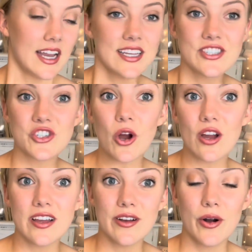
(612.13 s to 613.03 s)
I did
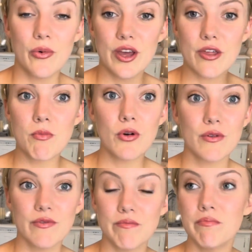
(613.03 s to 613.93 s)
start with
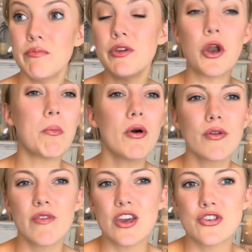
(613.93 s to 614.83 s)

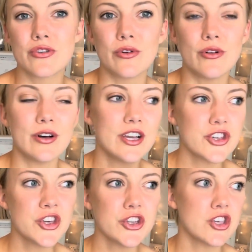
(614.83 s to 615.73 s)
motivational
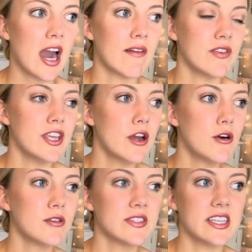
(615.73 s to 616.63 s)
chit chat
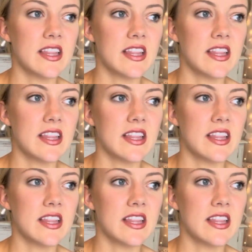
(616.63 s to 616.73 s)
videos,